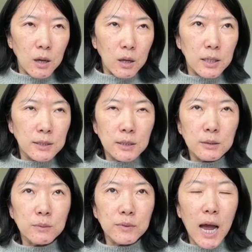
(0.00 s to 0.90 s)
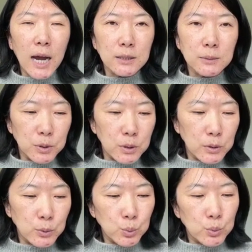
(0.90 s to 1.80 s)
consists of
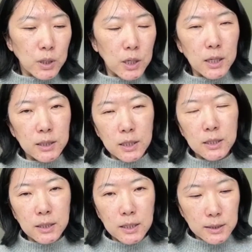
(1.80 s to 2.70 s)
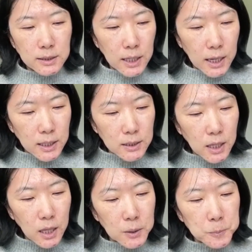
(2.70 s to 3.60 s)
experts in data science
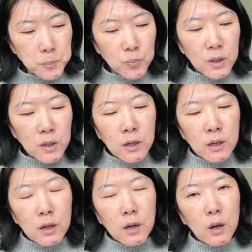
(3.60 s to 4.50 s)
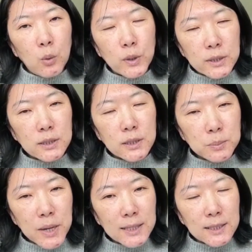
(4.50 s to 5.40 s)
and with a deep
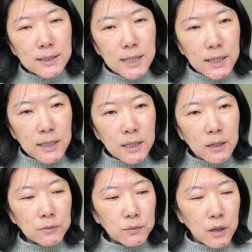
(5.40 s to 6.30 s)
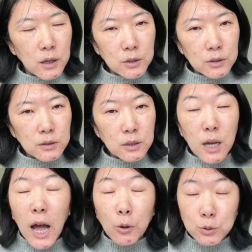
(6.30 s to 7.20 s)
understanding of the
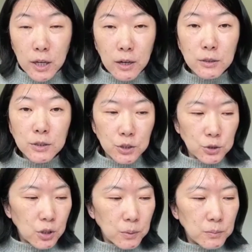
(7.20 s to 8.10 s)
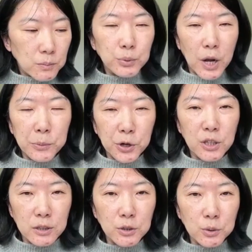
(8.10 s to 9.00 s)
healthcare system, primarily
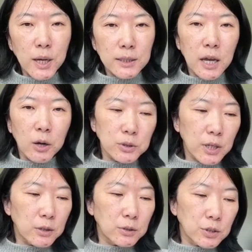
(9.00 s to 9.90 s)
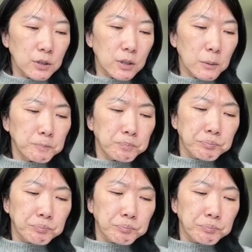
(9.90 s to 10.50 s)
the US healthcare system.